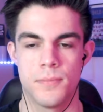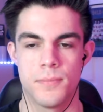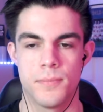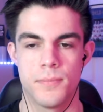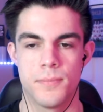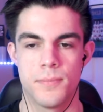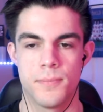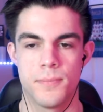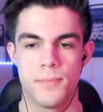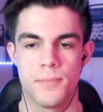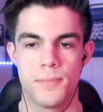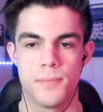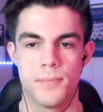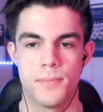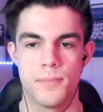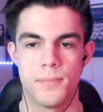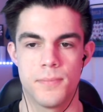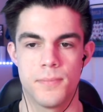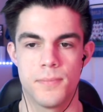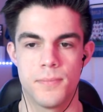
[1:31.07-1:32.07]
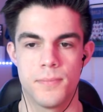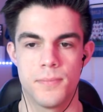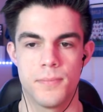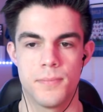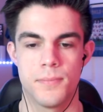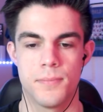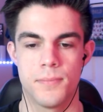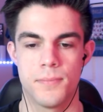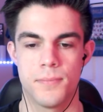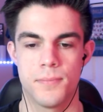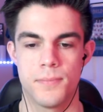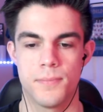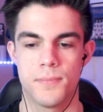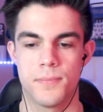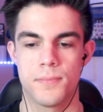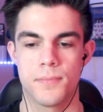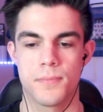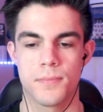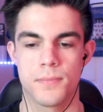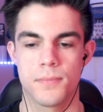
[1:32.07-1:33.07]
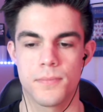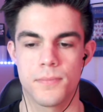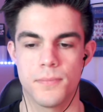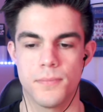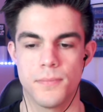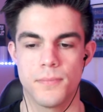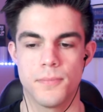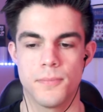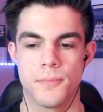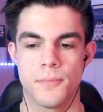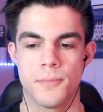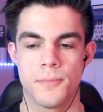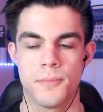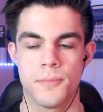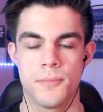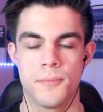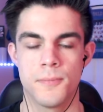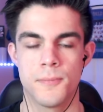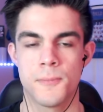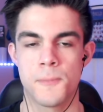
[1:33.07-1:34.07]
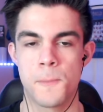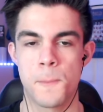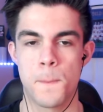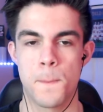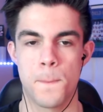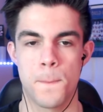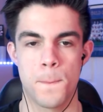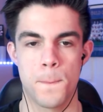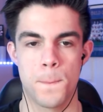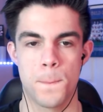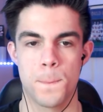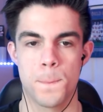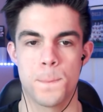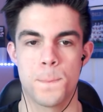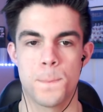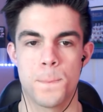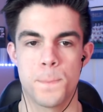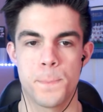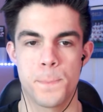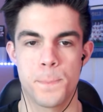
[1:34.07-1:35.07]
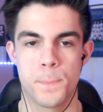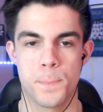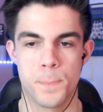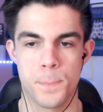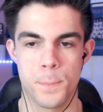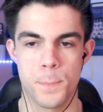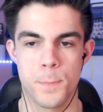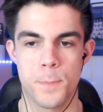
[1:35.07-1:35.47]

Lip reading: No words are spoken by the person on screen.